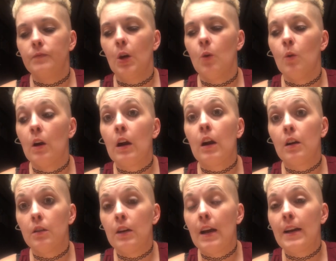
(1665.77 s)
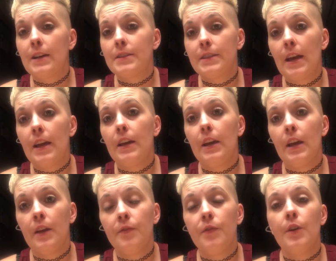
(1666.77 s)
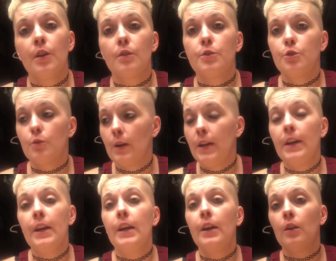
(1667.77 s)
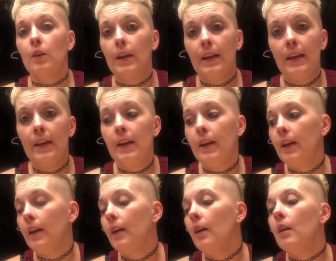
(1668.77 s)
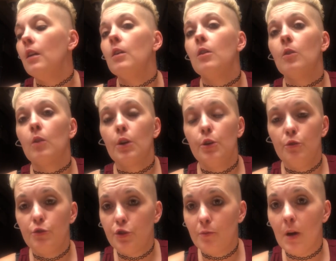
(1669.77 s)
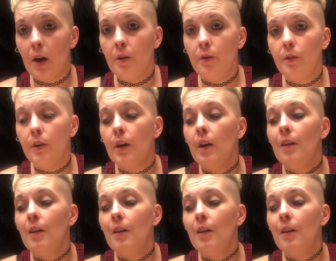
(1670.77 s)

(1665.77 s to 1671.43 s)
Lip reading: Or like I said, if you're drinking or eating or you smoke,